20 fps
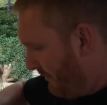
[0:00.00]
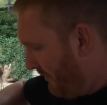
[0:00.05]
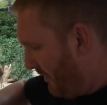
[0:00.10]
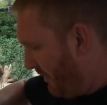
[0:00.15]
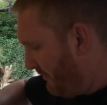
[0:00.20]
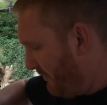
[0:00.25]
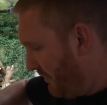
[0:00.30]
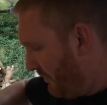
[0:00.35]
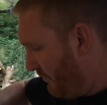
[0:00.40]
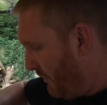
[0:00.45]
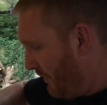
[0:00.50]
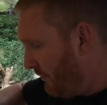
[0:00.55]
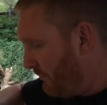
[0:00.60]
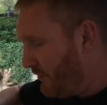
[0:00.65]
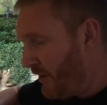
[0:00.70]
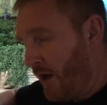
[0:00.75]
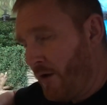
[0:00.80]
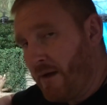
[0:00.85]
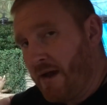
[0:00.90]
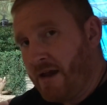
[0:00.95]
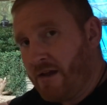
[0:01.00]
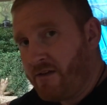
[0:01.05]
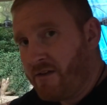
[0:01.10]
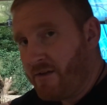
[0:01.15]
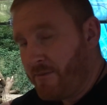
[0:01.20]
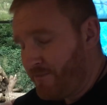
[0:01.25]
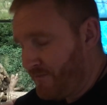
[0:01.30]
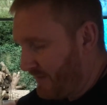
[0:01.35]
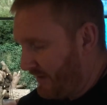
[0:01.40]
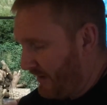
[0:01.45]
But you will
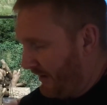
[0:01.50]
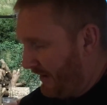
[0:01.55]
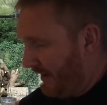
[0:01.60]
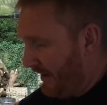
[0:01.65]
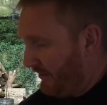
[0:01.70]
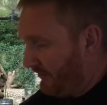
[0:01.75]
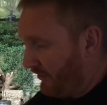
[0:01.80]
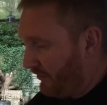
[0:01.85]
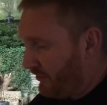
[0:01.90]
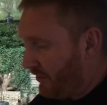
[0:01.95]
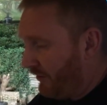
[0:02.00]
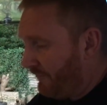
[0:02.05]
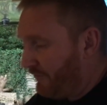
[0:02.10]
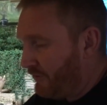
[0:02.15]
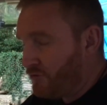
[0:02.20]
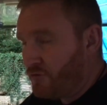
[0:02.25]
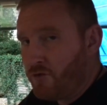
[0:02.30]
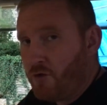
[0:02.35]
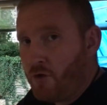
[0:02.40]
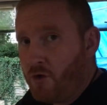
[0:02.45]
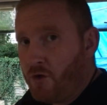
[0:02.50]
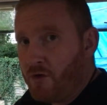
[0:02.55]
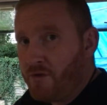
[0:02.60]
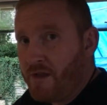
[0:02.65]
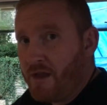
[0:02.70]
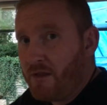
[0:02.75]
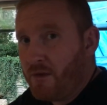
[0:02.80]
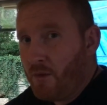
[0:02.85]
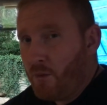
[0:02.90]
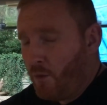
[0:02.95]
notice it's a tougher draw
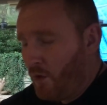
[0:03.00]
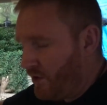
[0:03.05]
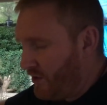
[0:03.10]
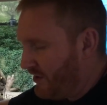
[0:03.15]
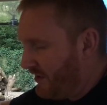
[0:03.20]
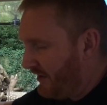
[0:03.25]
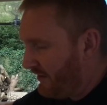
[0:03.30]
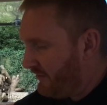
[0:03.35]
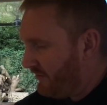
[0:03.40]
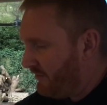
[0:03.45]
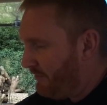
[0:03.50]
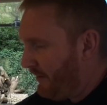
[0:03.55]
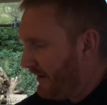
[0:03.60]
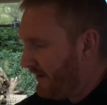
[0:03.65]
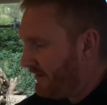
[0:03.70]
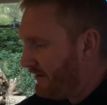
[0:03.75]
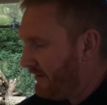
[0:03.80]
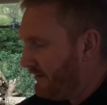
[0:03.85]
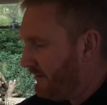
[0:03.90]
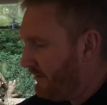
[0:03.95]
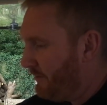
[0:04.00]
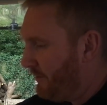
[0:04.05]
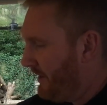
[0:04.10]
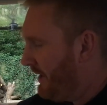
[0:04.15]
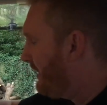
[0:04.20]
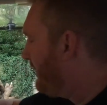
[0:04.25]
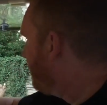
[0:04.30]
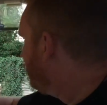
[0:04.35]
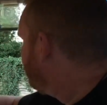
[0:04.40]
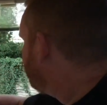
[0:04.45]
than what you'd expect it to
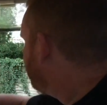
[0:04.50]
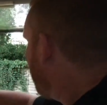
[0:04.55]
be.